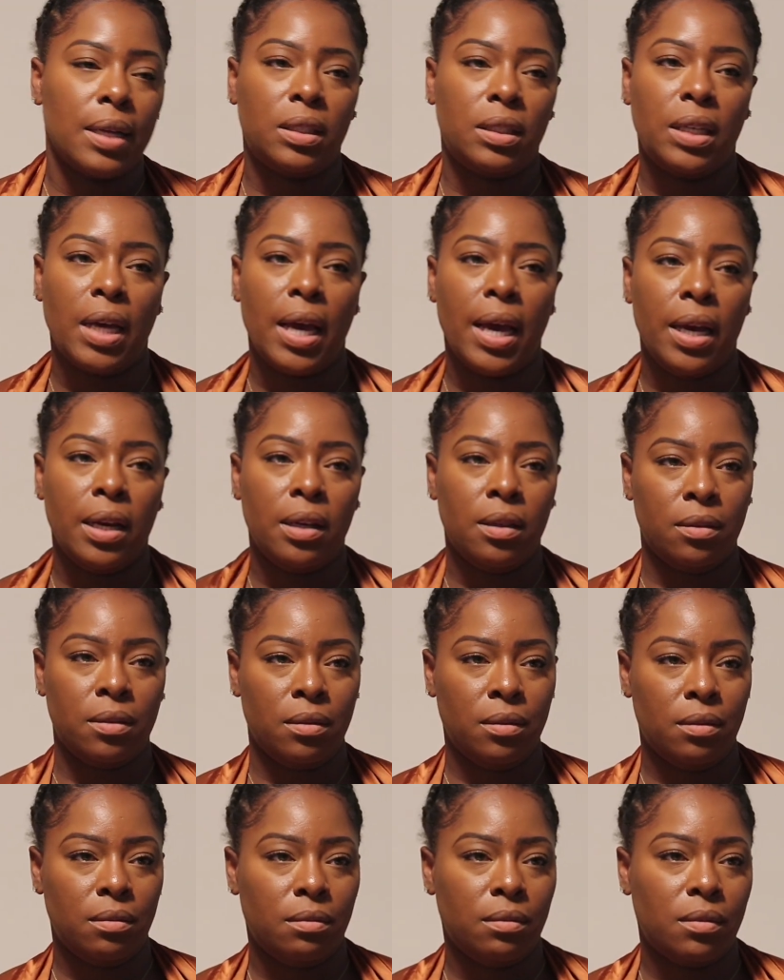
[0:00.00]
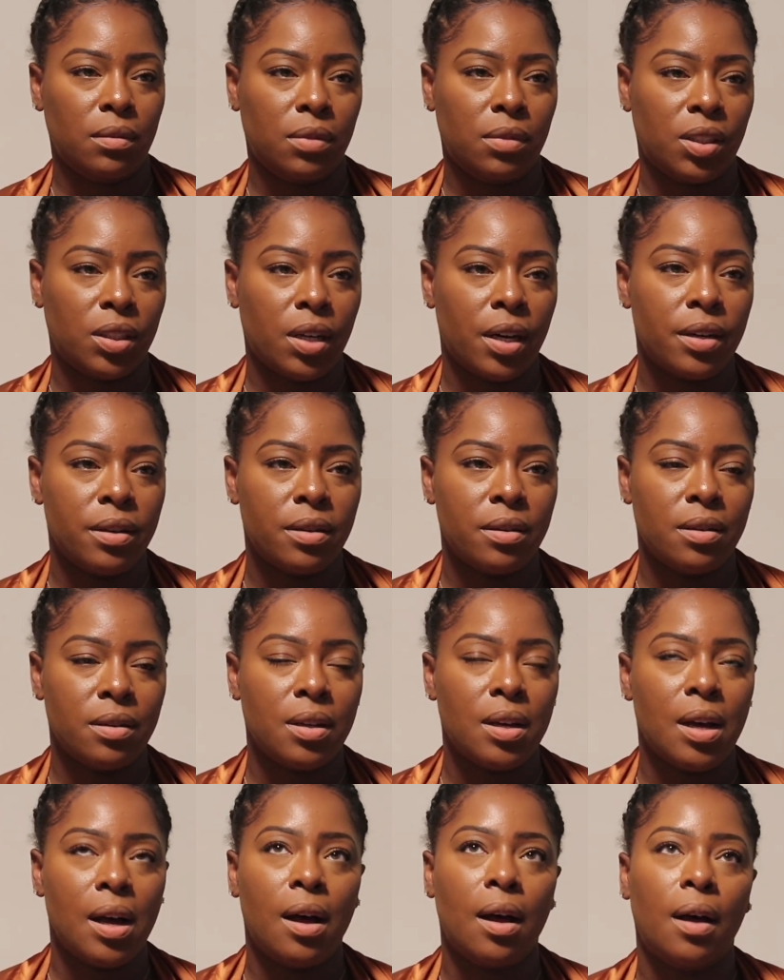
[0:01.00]
chain shirt.
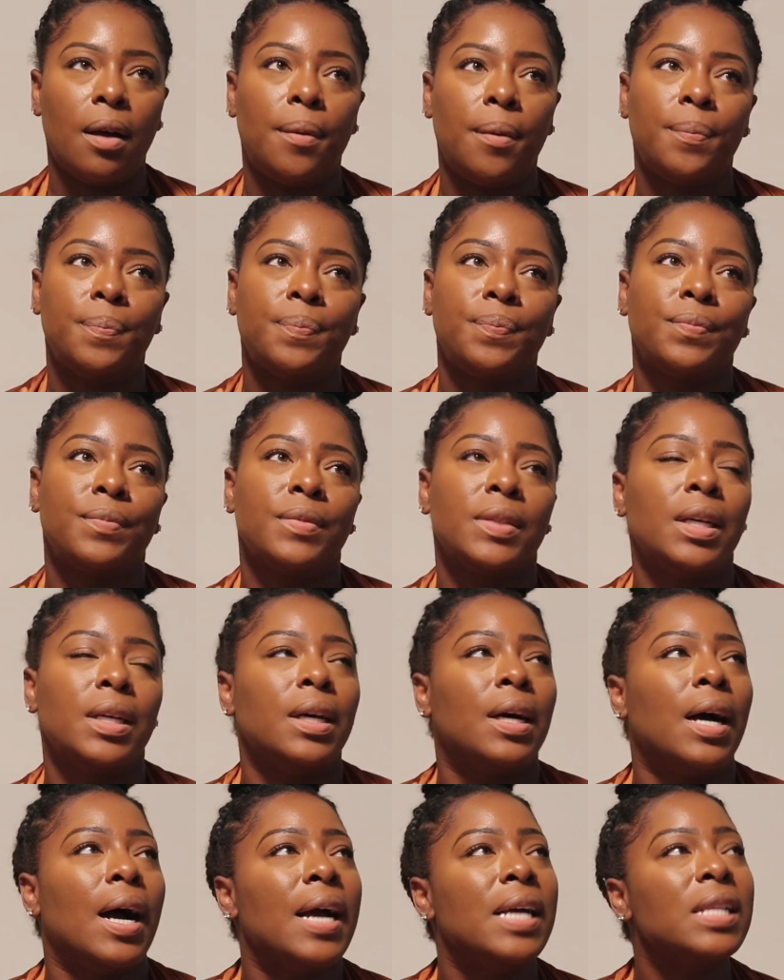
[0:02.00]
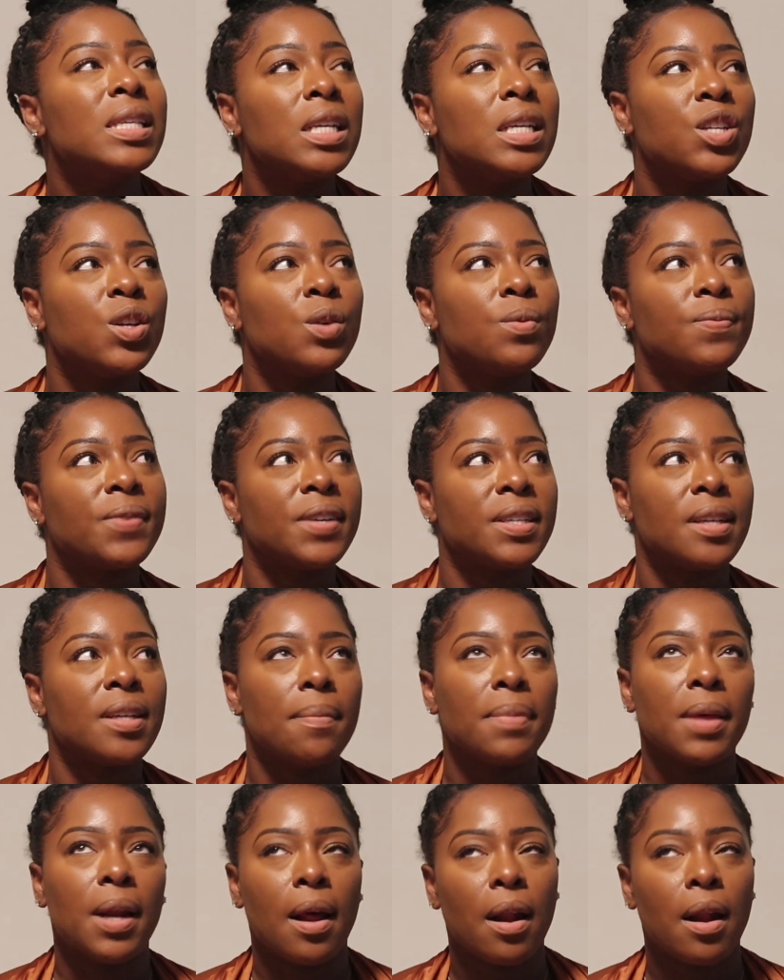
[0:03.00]
It's a dupe for something.